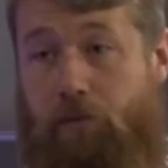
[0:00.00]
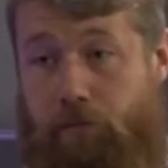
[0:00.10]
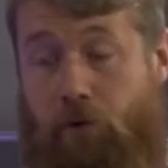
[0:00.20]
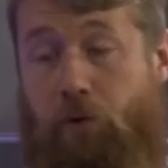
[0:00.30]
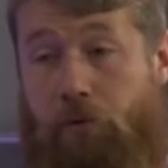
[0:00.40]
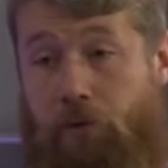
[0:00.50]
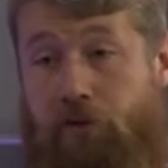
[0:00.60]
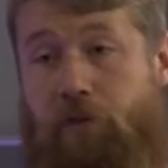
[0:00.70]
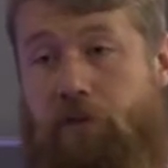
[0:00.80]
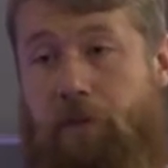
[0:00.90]
flow through the
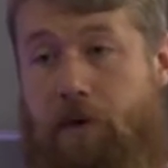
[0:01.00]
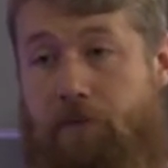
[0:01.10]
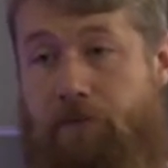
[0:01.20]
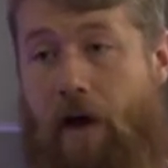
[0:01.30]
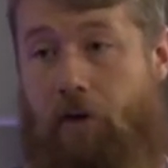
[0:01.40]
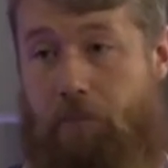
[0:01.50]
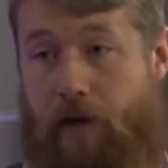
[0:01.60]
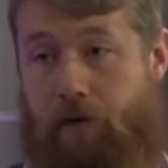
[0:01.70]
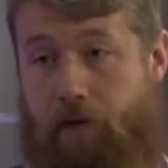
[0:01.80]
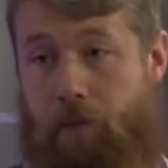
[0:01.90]
system in a valid
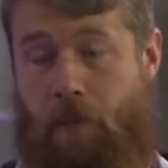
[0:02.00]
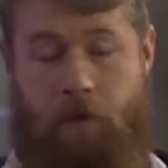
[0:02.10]
manner.